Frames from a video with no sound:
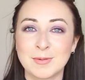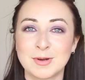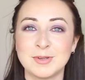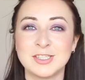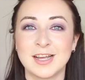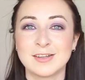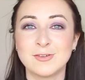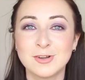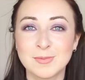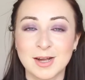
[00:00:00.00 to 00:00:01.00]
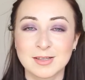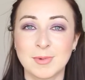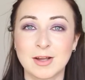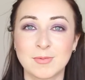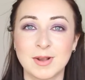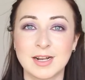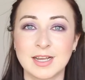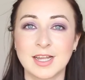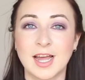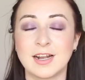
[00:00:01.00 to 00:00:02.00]
I'm going to be chatting all about the
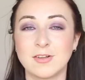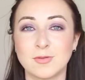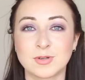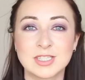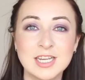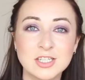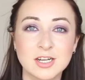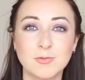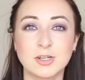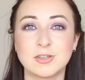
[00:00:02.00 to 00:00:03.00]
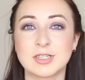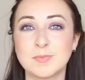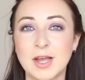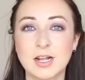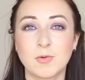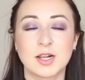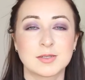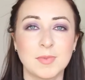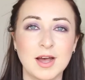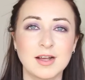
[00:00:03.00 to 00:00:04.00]
microblading and the whole procedure, what to expect, what it's
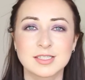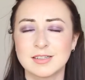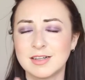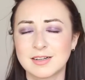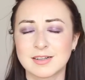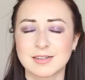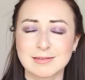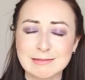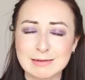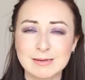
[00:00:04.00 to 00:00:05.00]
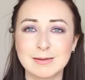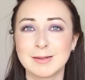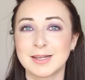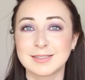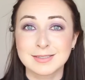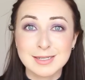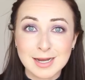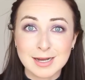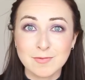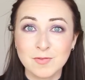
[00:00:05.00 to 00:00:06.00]
about, blah, blah, blah, all that
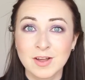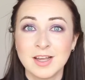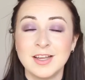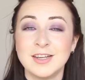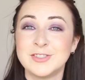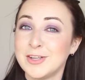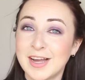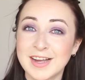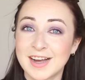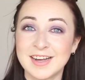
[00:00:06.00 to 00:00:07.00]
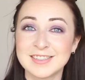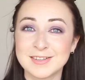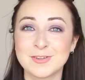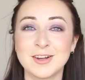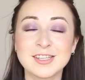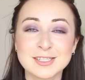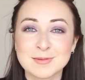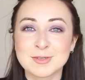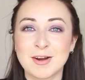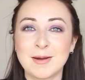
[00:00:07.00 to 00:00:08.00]
stuff. So yeah guys, if you're not yet
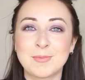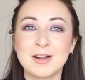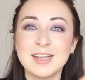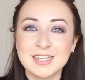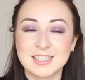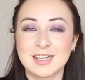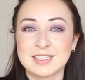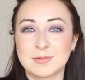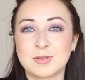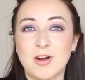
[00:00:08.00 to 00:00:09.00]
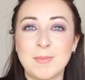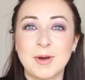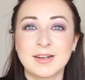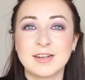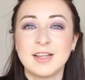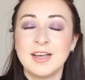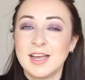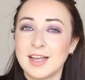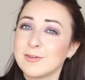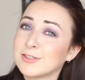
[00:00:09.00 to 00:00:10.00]
subscribed, please hit that subscribe button
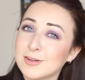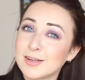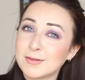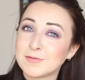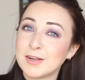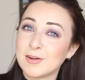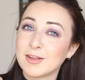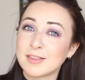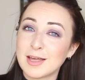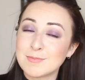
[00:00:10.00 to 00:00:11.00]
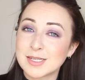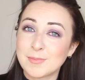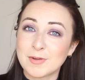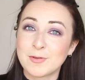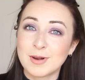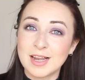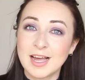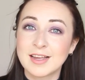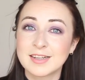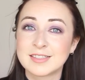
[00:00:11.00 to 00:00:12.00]
and also give this video a thumbs up if you
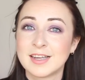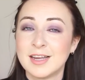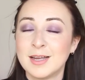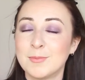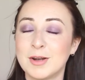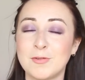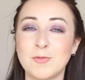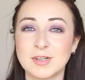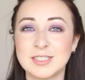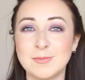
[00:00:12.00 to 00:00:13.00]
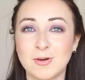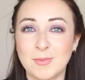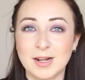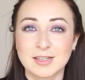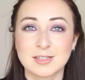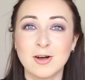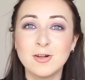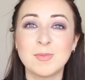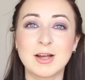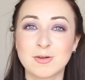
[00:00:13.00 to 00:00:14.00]
like it. But if you want to see more about this
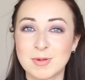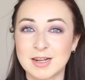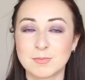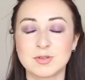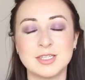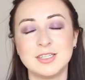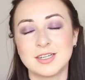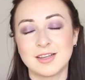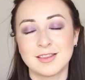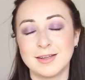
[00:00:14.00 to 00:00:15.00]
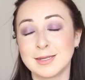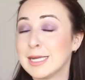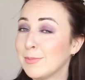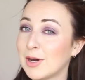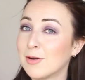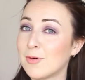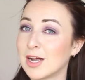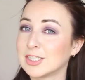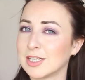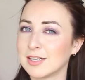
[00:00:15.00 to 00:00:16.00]
whole microblading procedure, then keep on
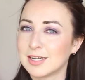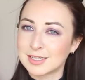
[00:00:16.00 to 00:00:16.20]
watching.